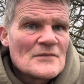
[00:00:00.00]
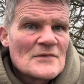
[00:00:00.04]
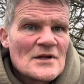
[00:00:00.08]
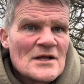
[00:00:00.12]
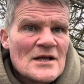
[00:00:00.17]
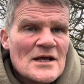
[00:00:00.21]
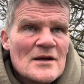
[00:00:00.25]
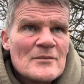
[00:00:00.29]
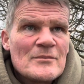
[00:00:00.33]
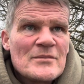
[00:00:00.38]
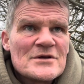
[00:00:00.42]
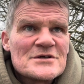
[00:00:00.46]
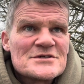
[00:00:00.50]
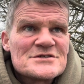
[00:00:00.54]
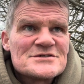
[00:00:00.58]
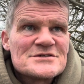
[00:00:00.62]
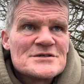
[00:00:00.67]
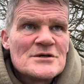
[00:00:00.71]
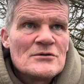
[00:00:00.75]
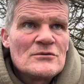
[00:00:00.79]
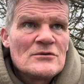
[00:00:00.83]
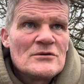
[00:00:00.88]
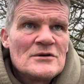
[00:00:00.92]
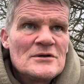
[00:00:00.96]
Yeah, a bit of
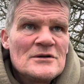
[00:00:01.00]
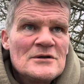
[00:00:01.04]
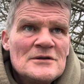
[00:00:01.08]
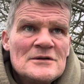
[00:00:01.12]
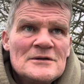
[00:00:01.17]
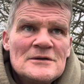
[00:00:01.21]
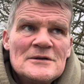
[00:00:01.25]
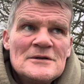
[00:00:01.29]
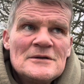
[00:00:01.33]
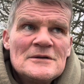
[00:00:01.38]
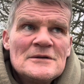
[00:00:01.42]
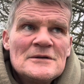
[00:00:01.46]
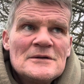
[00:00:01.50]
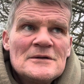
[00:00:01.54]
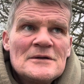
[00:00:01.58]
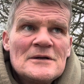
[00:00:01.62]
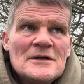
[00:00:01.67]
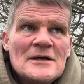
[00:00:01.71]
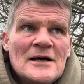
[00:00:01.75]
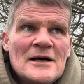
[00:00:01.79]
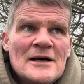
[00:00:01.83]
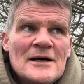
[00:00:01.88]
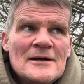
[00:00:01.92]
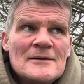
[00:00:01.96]
silt,
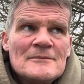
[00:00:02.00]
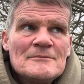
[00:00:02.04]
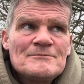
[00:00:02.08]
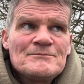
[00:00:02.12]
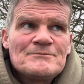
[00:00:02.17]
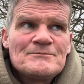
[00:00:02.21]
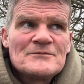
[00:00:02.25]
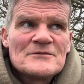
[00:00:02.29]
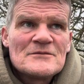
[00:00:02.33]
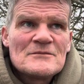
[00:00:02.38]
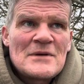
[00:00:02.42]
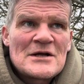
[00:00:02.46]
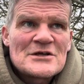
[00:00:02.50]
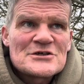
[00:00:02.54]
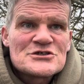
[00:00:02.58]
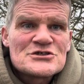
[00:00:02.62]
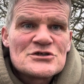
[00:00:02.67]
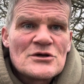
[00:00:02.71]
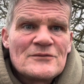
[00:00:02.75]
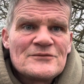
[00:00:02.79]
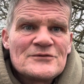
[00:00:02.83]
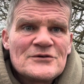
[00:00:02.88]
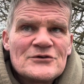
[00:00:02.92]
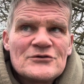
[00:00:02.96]
much
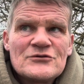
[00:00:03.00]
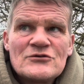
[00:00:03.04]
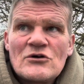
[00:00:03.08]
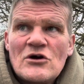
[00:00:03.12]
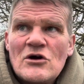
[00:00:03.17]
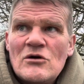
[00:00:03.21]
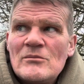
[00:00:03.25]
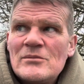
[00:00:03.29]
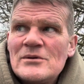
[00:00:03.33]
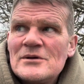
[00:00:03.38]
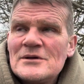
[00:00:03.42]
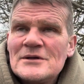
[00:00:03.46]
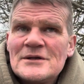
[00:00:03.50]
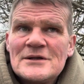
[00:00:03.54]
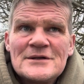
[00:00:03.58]
softer drop,